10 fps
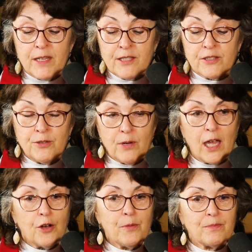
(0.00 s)
is to
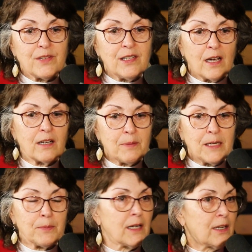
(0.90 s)
help young
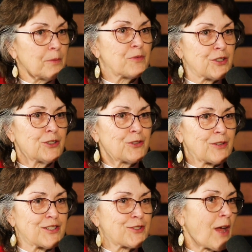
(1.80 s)
people, help
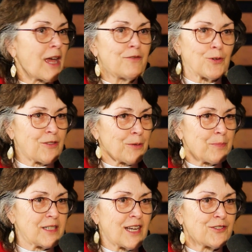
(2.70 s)
children strive toward their
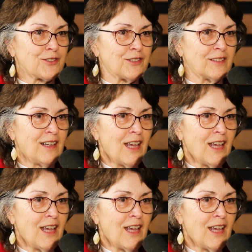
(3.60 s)
potential,